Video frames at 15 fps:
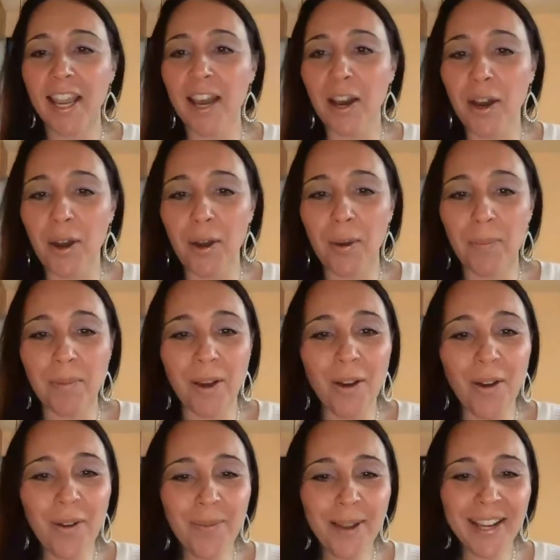Oh
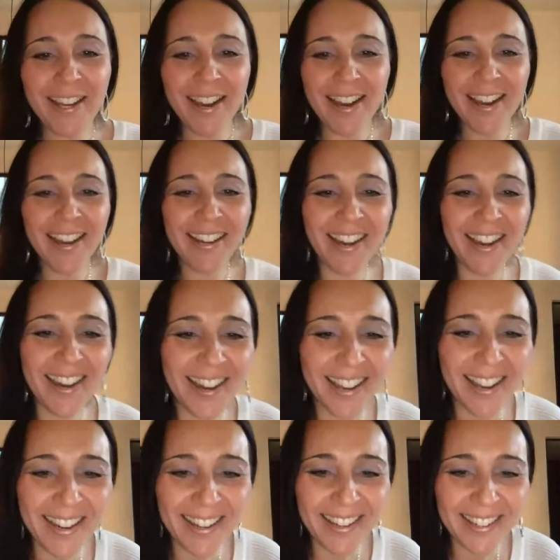my God,
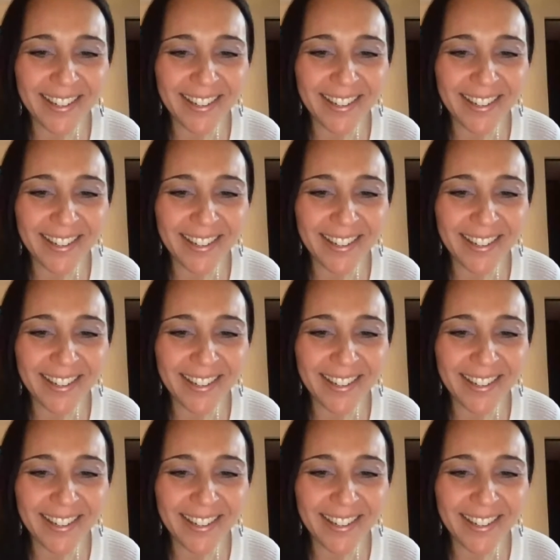hi.